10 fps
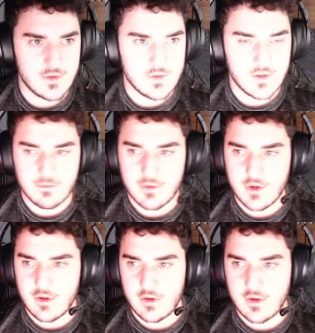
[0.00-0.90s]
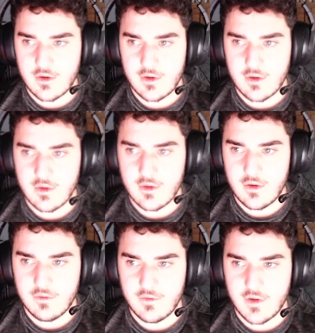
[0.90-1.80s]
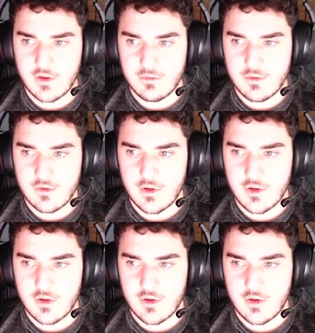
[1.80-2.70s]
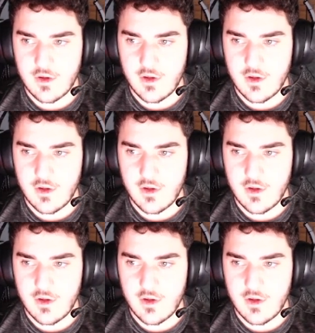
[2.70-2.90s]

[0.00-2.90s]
the same color available on